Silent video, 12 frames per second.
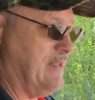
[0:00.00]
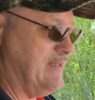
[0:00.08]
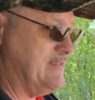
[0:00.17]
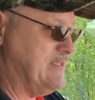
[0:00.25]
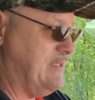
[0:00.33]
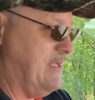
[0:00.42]
That
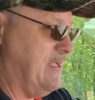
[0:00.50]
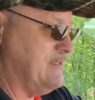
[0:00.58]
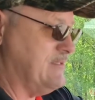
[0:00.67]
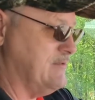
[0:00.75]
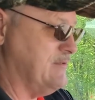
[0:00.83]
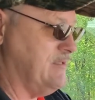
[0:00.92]
is the
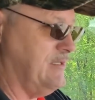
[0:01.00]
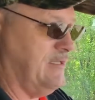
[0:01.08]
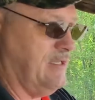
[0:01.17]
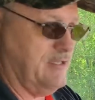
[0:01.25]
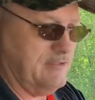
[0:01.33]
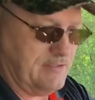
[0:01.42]

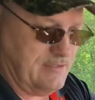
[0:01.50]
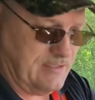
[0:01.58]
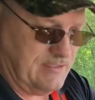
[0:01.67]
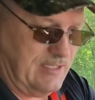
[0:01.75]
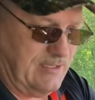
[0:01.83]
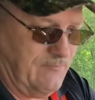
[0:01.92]
S13 engine,
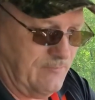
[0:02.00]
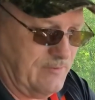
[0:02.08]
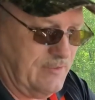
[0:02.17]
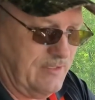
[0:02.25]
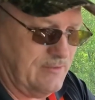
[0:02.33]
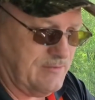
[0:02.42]
the
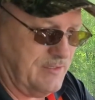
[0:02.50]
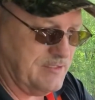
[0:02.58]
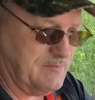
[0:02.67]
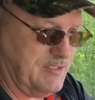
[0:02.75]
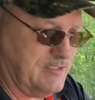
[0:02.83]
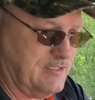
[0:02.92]
T14
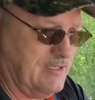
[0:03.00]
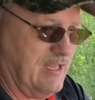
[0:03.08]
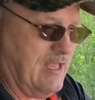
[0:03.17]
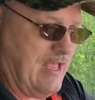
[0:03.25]
transmission,